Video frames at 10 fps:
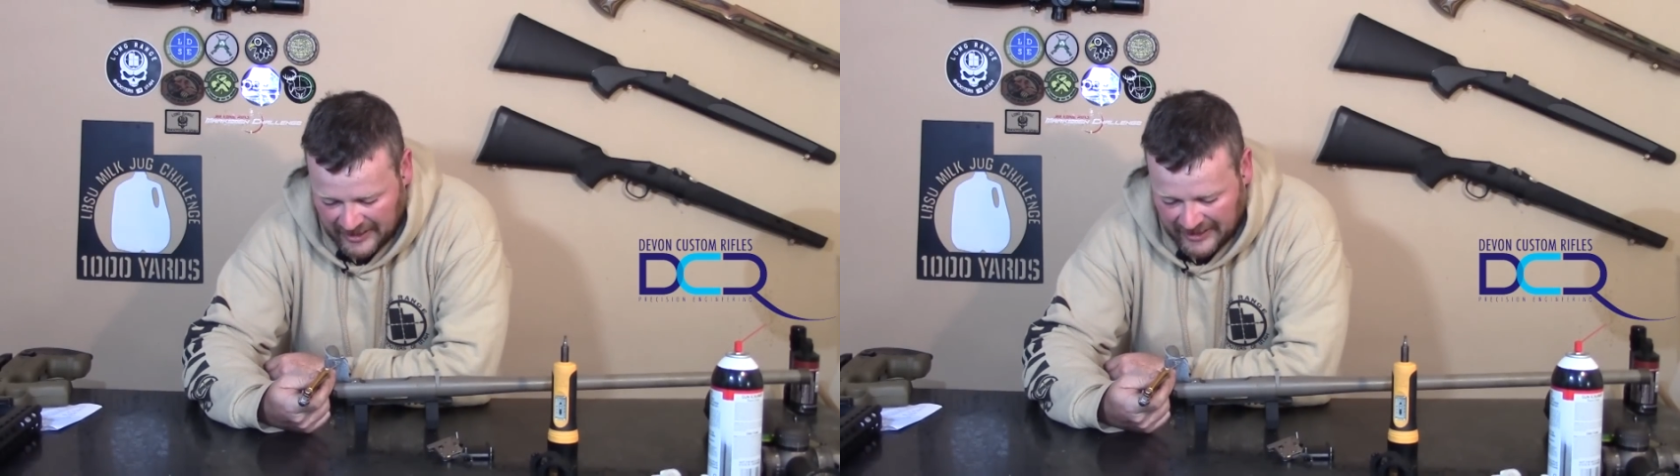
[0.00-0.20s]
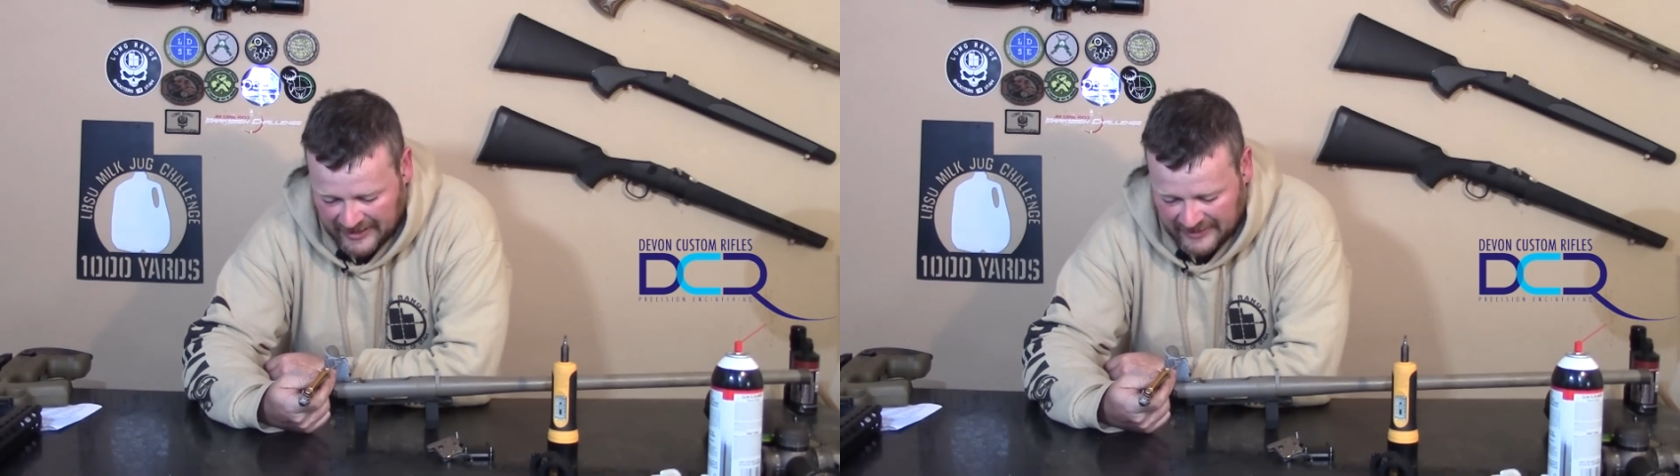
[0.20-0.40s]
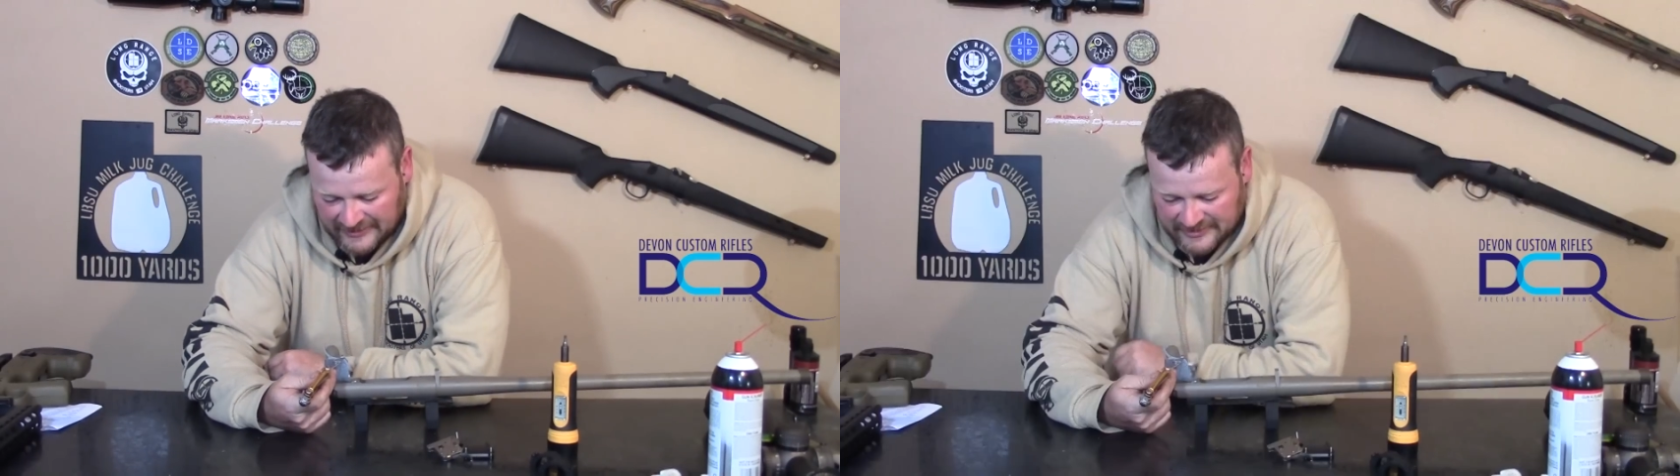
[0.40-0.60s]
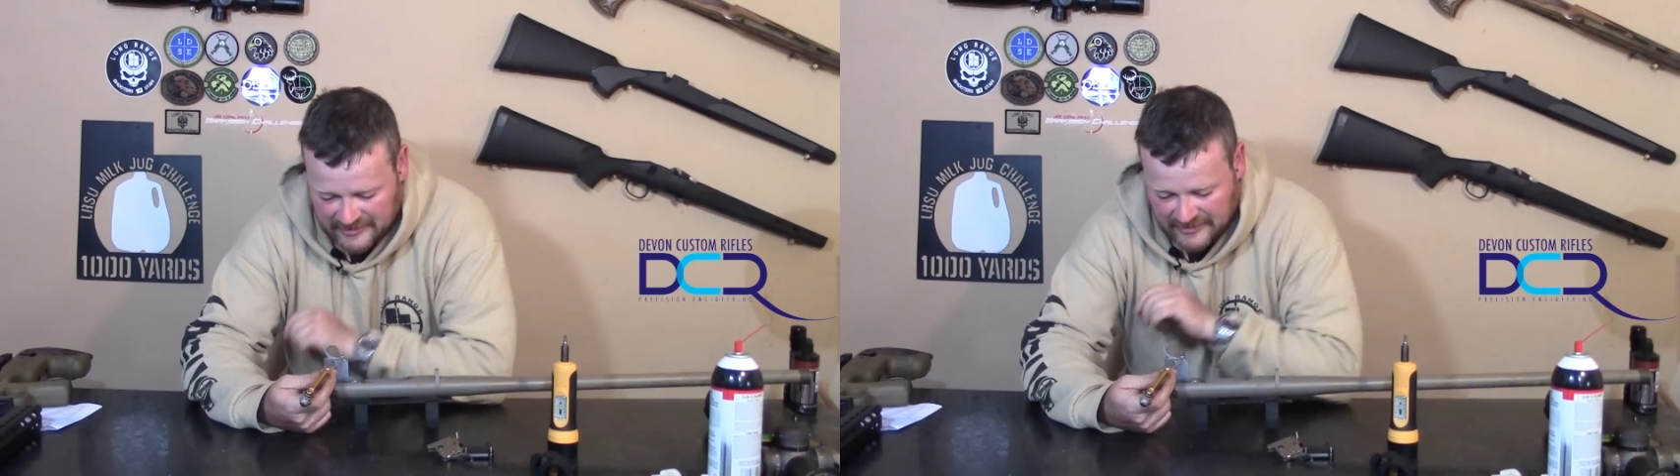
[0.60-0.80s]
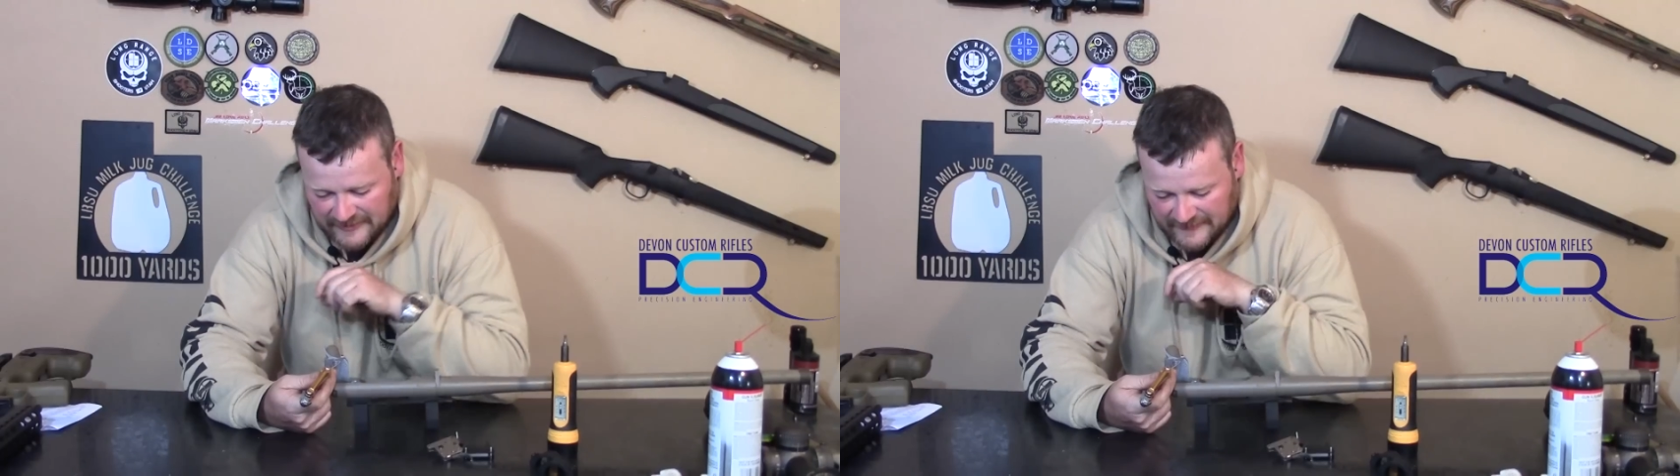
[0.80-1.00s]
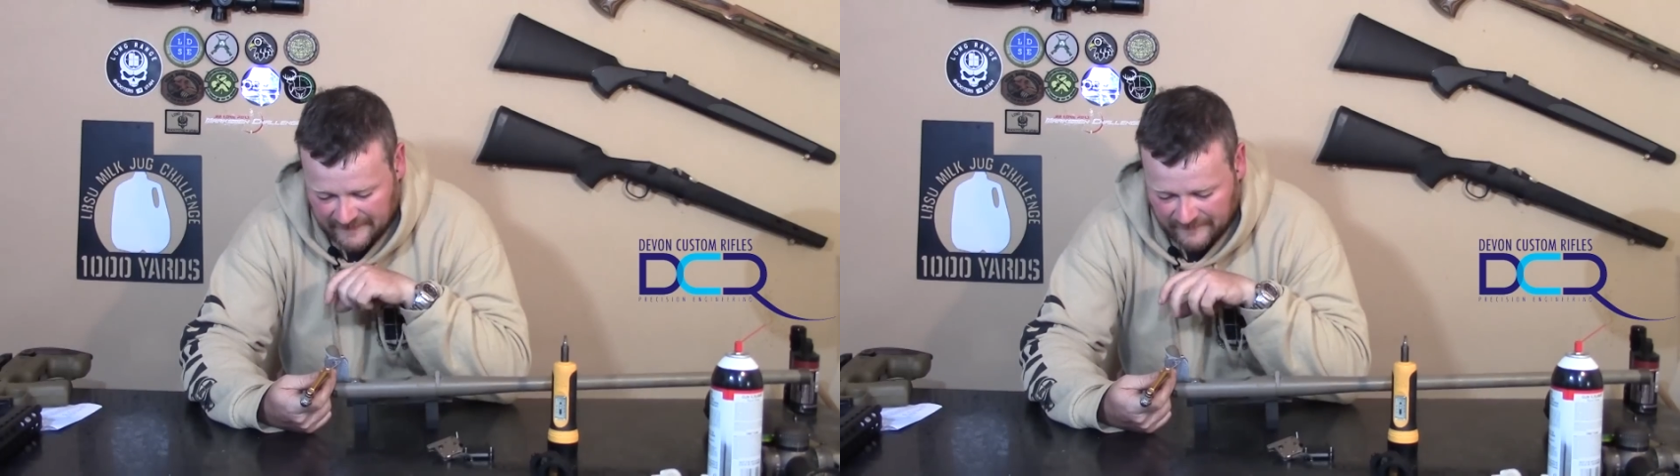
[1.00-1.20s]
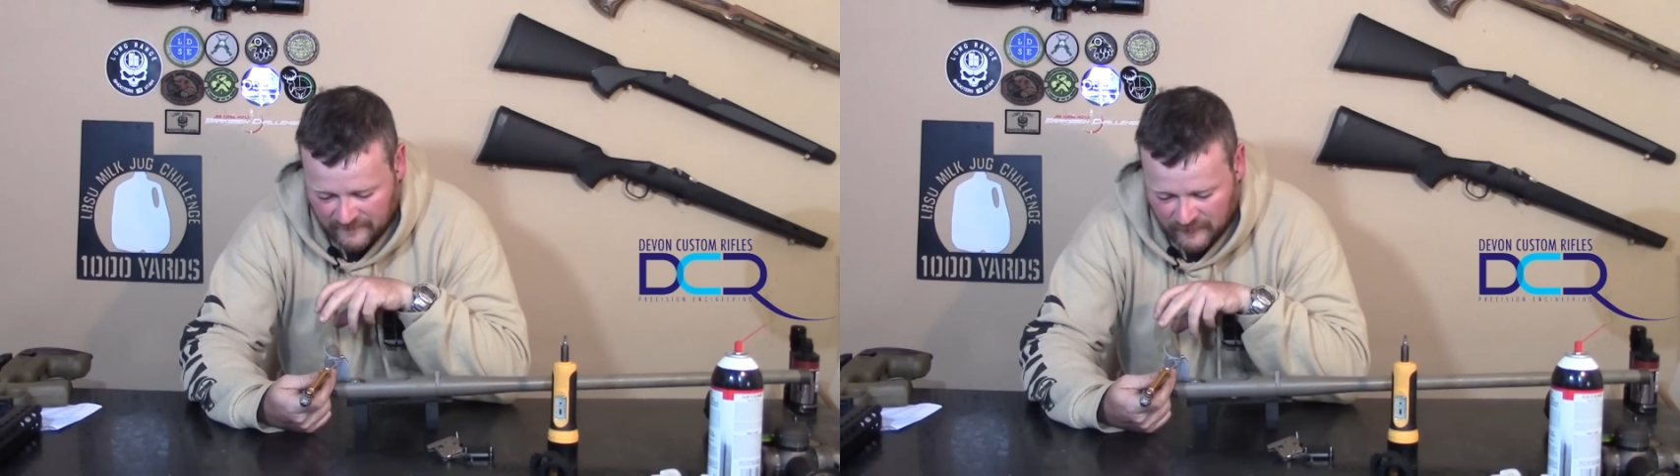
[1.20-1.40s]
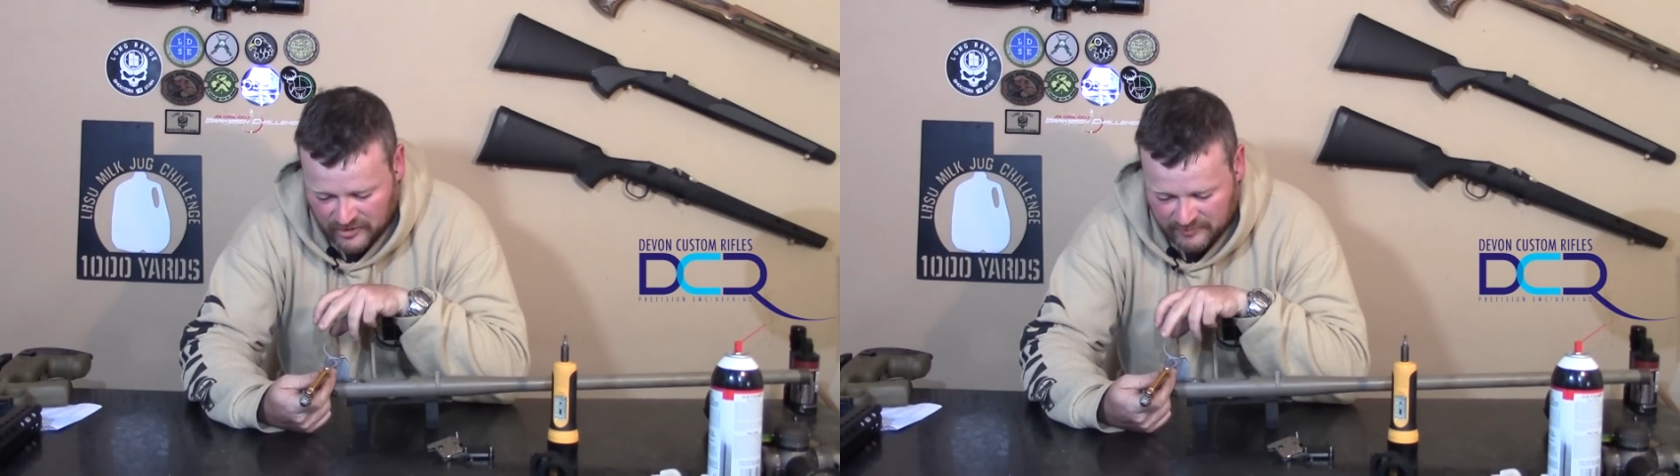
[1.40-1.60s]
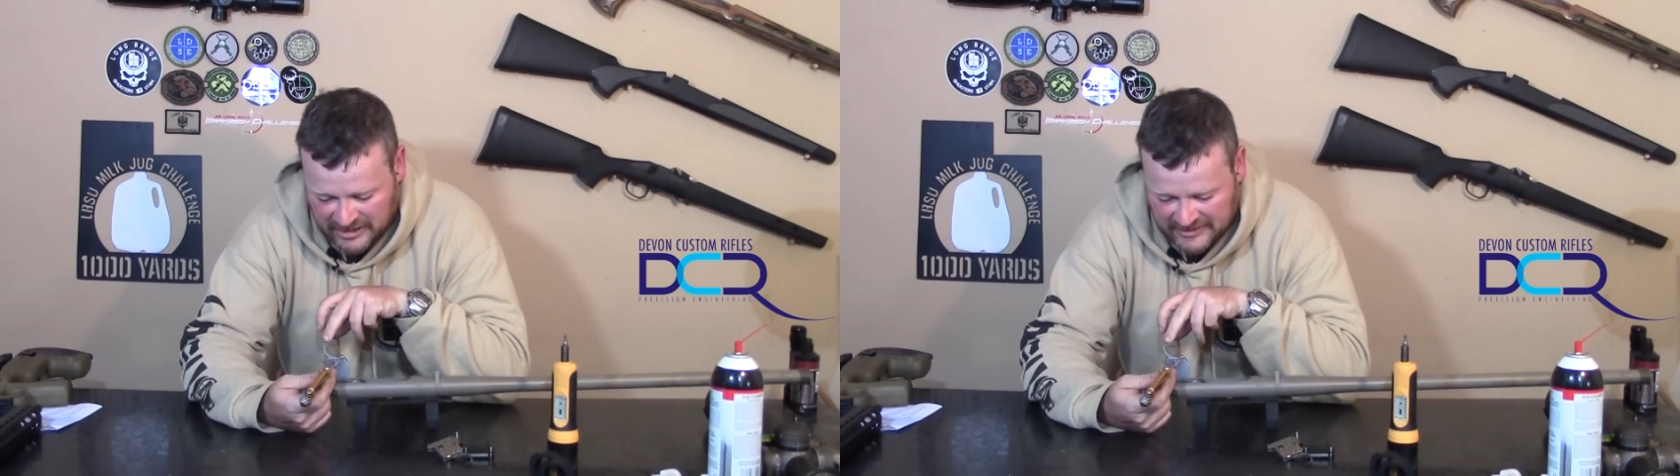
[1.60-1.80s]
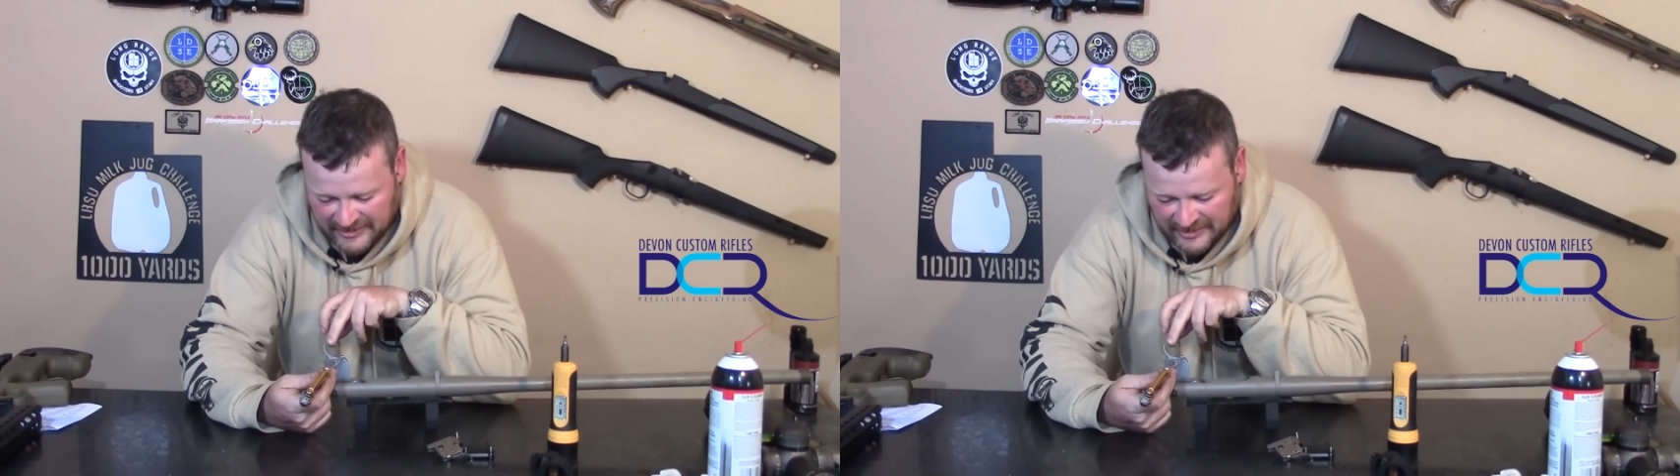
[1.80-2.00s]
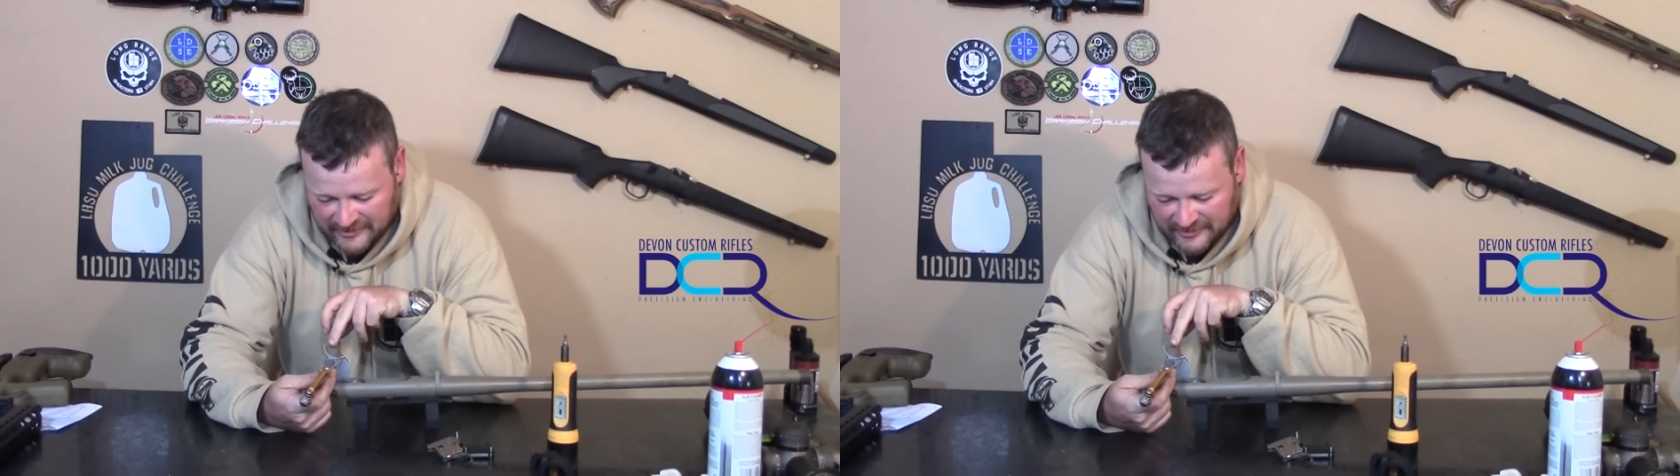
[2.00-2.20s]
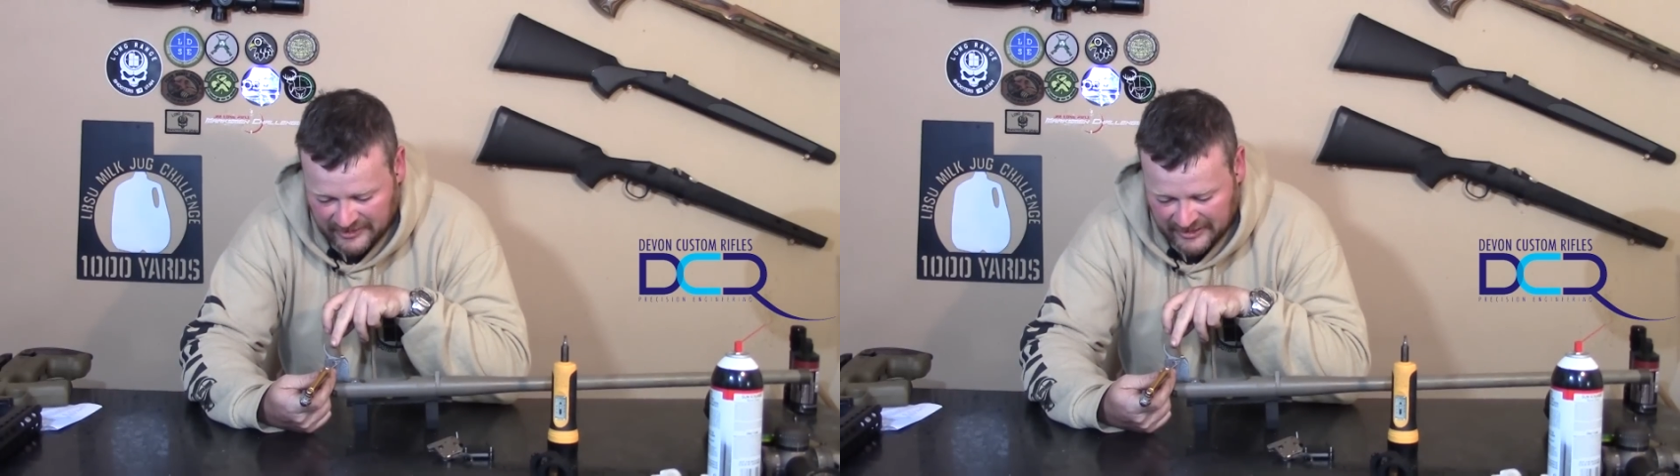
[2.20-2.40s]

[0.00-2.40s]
and which means that